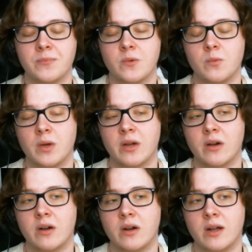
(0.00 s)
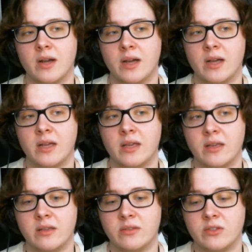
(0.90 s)
where
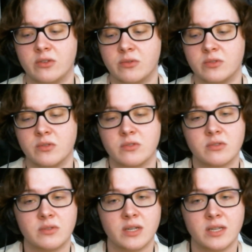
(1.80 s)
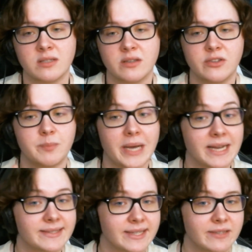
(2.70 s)
I do soul source readings, I do
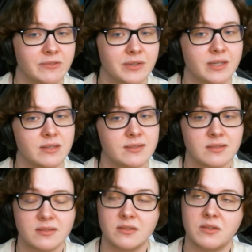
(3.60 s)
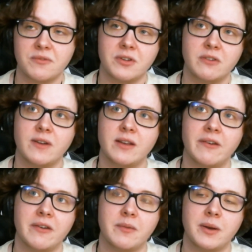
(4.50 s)
past life readings for you to find
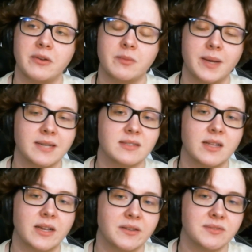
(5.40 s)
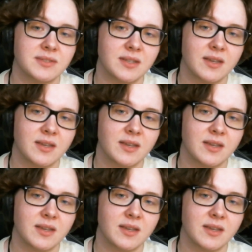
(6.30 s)
out about your past lives,